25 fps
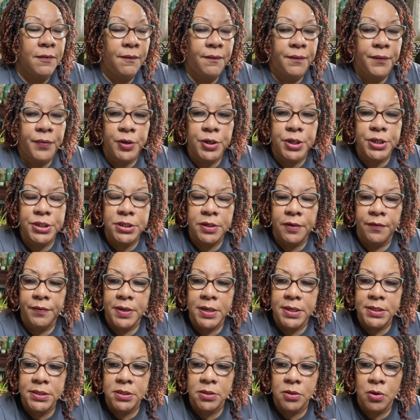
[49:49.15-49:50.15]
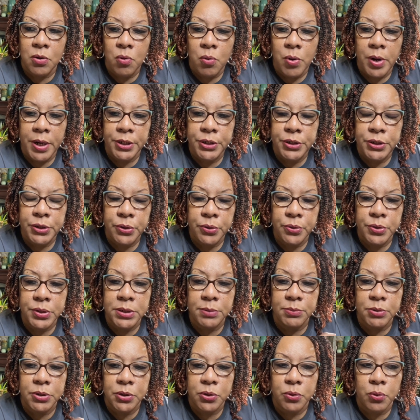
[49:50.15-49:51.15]
footage of us going to
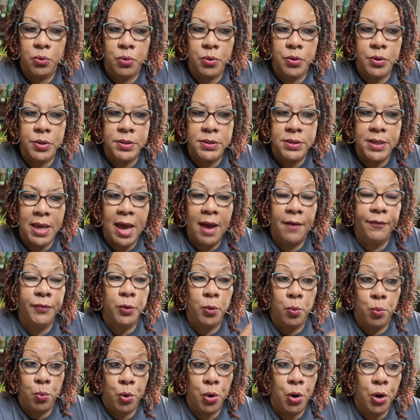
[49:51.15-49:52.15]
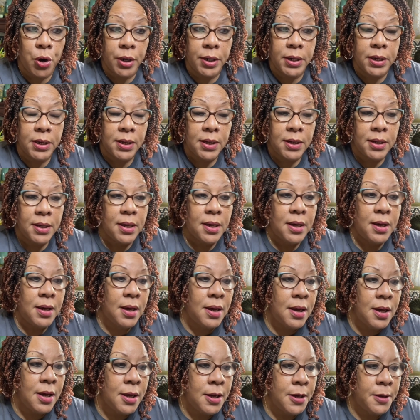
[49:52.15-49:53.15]
some stores after work.
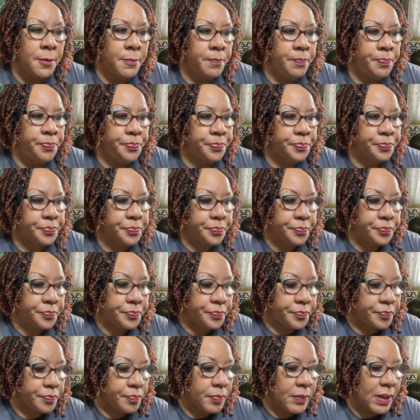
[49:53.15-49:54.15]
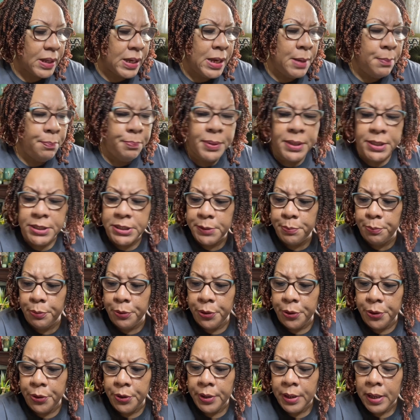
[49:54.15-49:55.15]
in
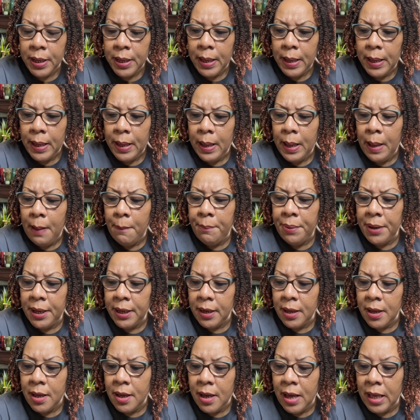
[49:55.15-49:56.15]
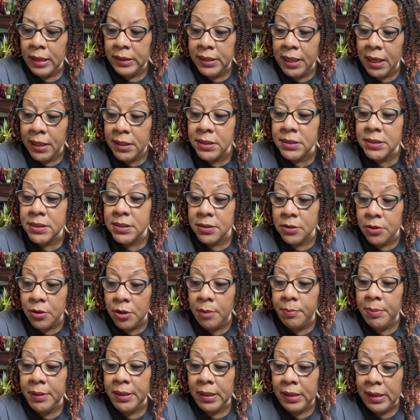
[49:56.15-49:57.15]
Pittsburgh. But I think this is going
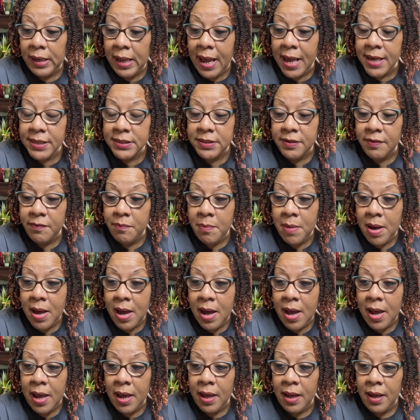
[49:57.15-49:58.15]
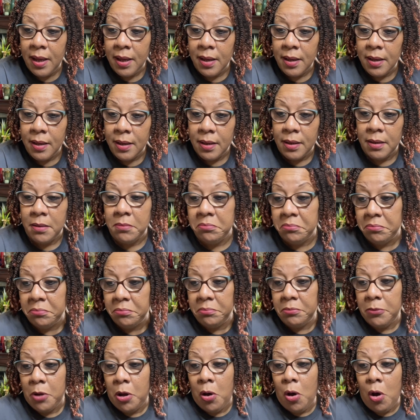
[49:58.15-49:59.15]
to be the last of my
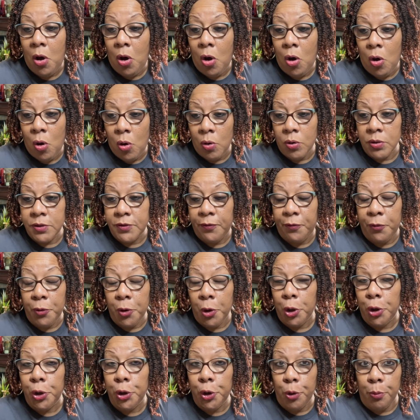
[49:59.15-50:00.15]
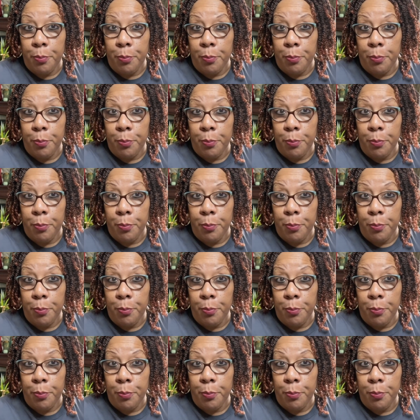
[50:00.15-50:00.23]
hauls for a little